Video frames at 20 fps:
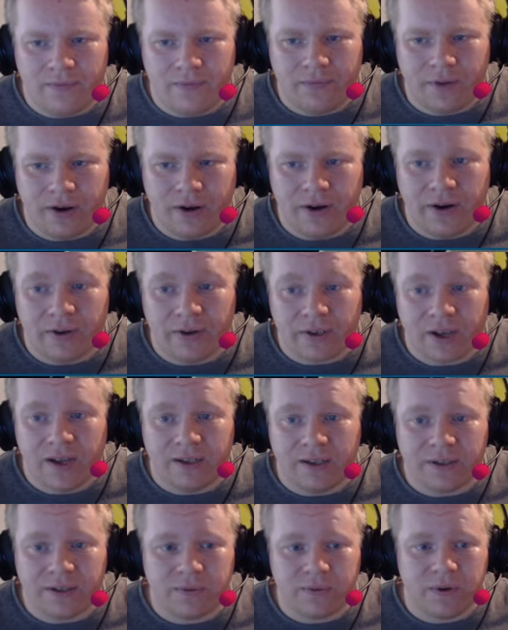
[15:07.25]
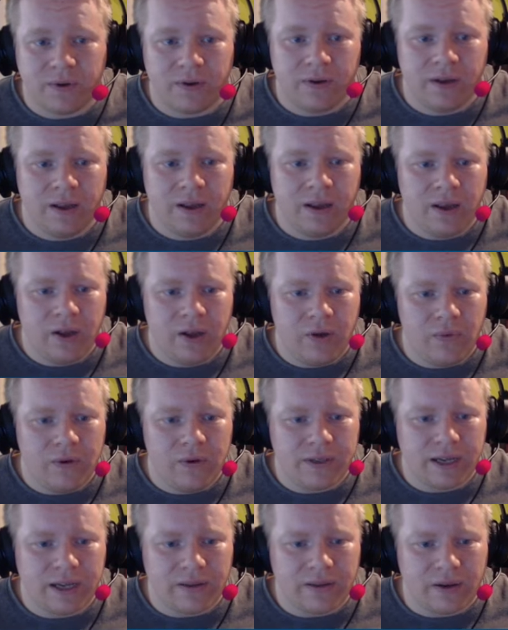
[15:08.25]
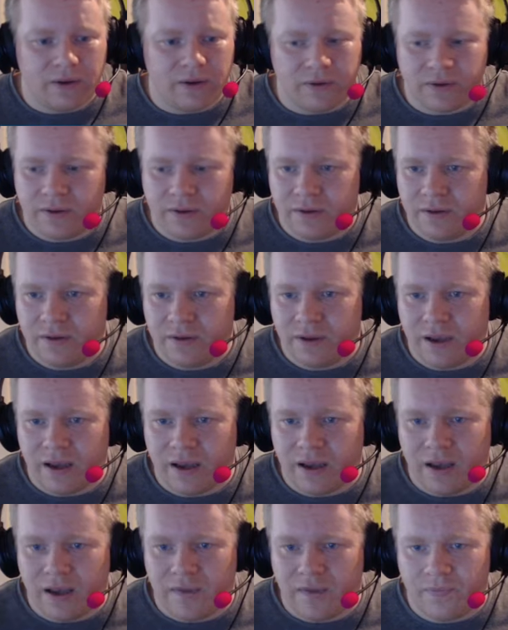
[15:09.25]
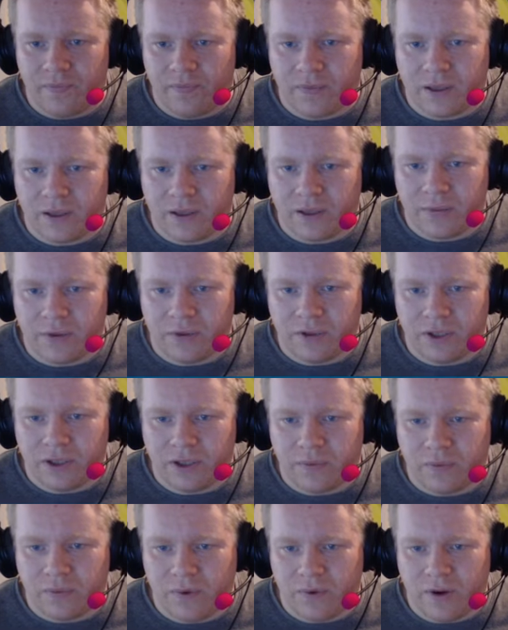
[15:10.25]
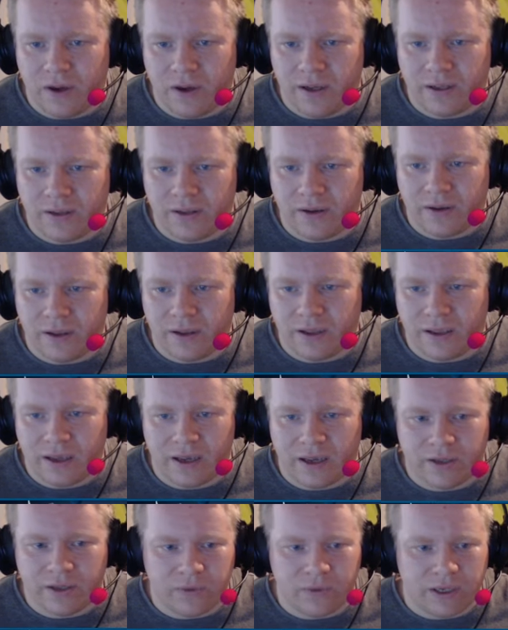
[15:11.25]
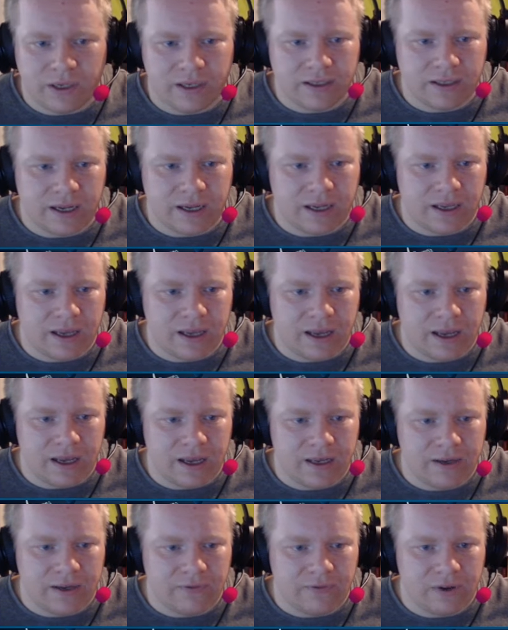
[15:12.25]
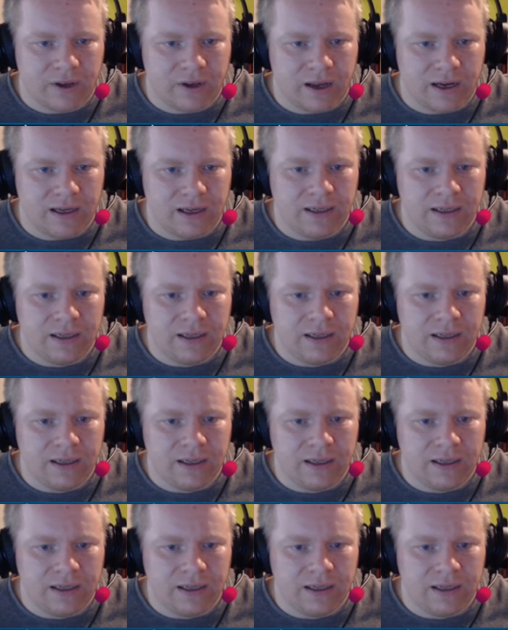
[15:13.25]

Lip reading: I like those colours as well. We'll take those. Sponsorship wise, I guess we can take a different colour.